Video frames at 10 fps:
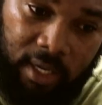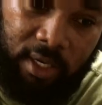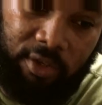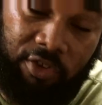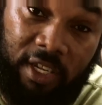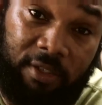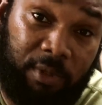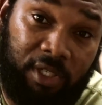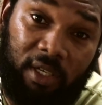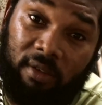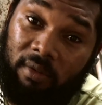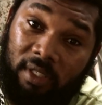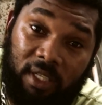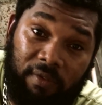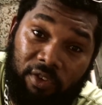the transmission
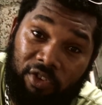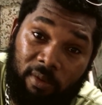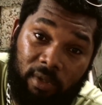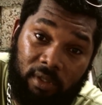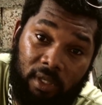was giving trouble.